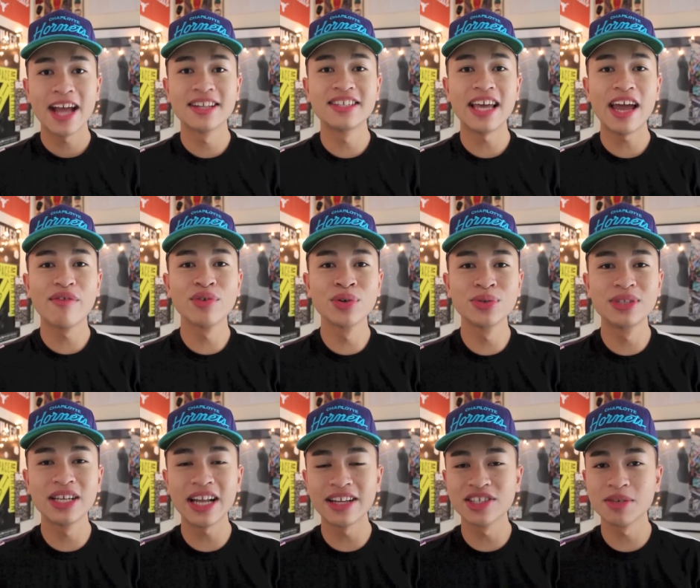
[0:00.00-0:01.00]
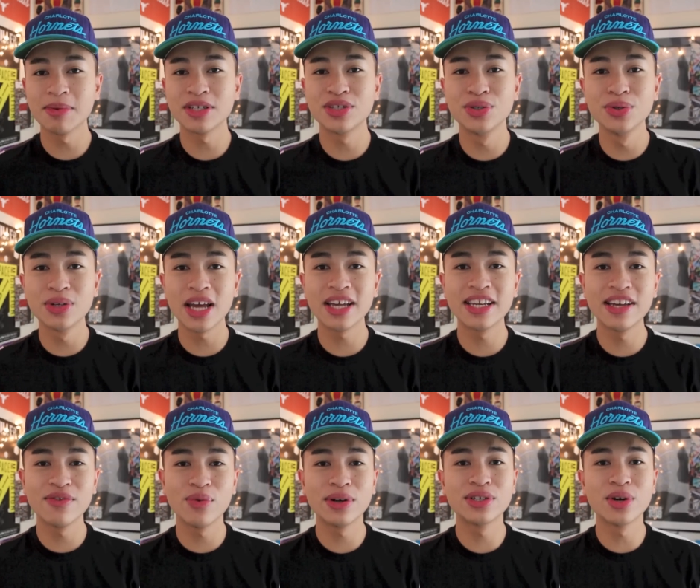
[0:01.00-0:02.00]
And to everyone who did enter my 2K
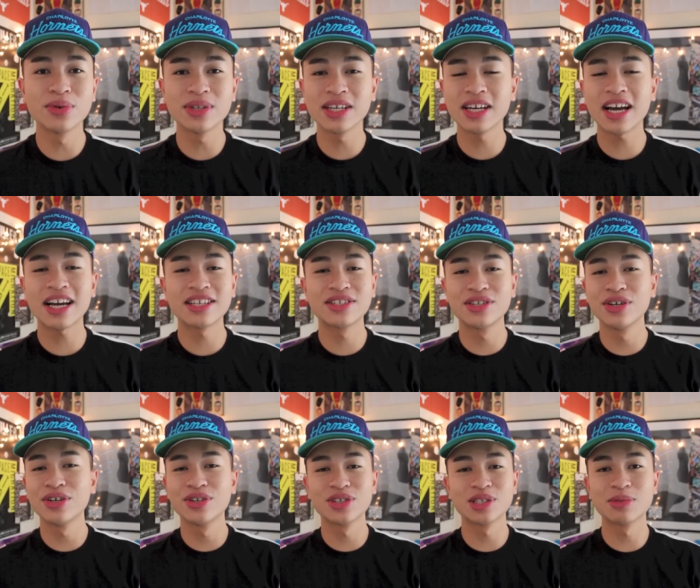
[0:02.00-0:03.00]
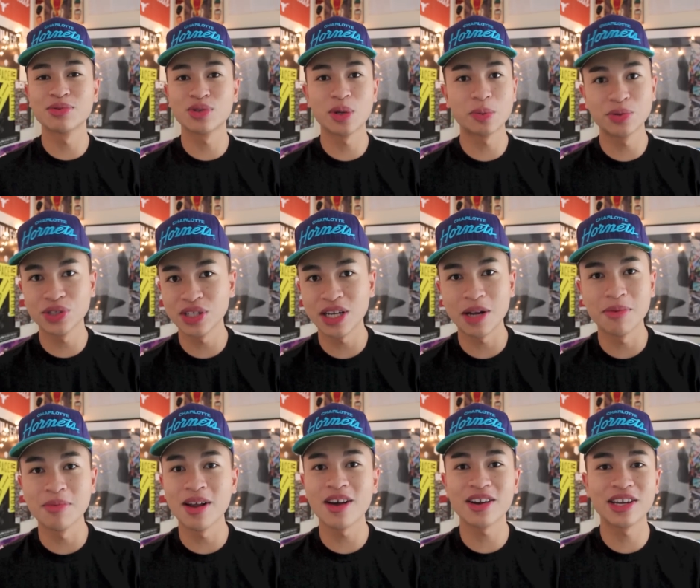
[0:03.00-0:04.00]
giveaway, don't think I took your subscription and
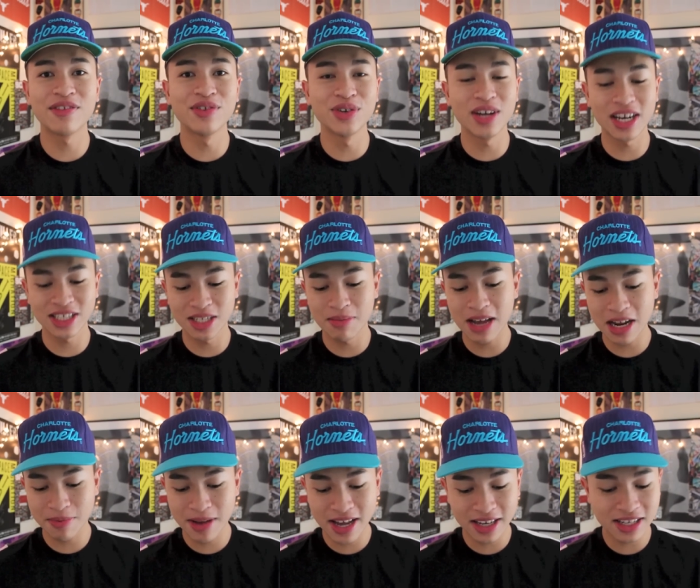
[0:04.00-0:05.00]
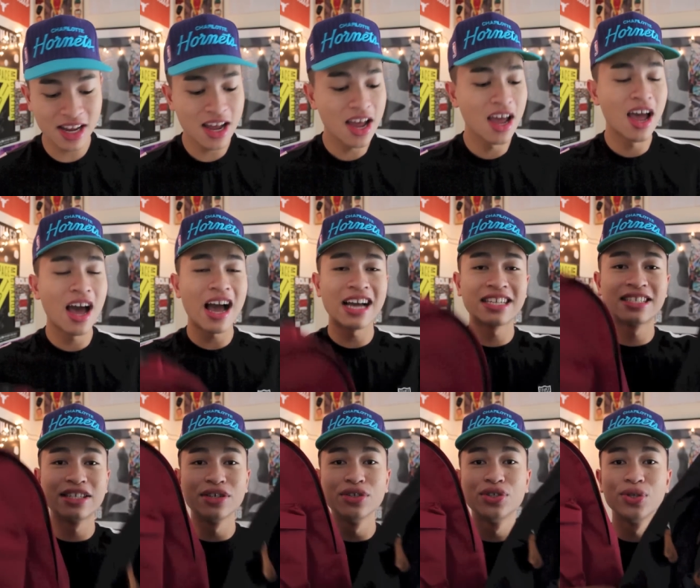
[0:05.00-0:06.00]
I'm not giving you guys the backpacks. I
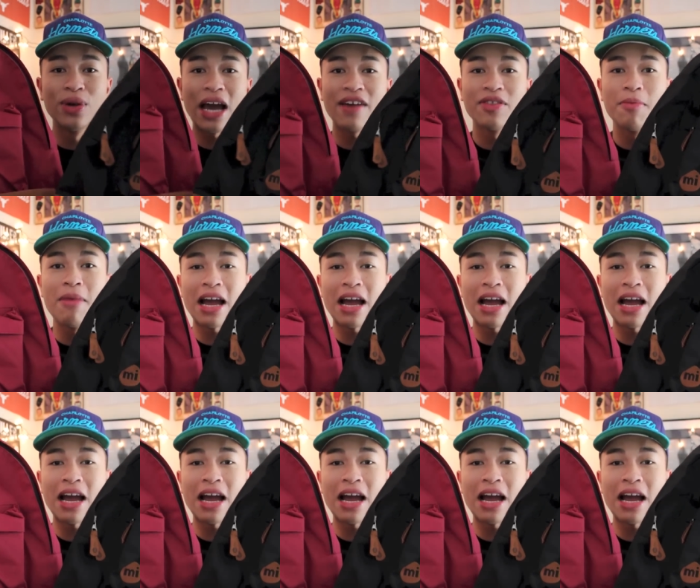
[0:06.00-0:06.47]
still do have the